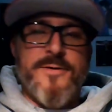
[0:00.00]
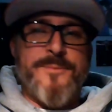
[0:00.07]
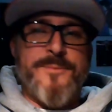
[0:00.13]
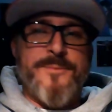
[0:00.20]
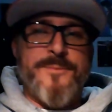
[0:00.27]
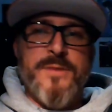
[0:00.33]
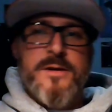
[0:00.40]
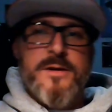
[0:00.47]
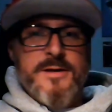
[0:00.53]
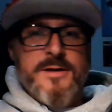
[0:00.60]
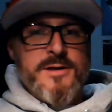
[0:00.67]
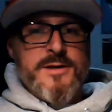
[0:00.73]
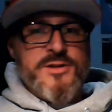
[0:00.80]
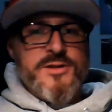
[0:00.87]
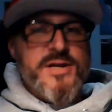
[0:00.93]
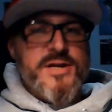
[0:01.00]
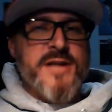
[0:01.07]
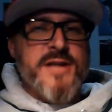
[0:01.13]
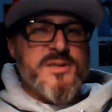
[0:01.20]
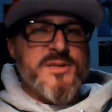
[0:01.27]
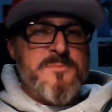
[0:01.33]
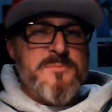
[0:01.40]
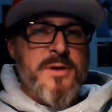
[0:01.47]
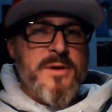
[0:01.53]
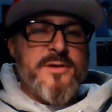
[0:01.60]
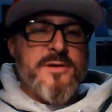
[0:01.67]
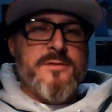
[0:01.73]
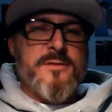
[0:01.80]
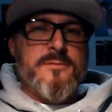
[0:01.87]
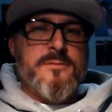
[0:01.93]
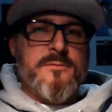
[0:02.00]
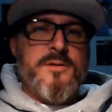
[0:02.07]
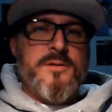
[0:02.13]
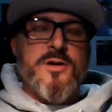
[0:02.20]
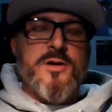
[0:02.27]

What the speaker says: I don't know. She's got a sputter,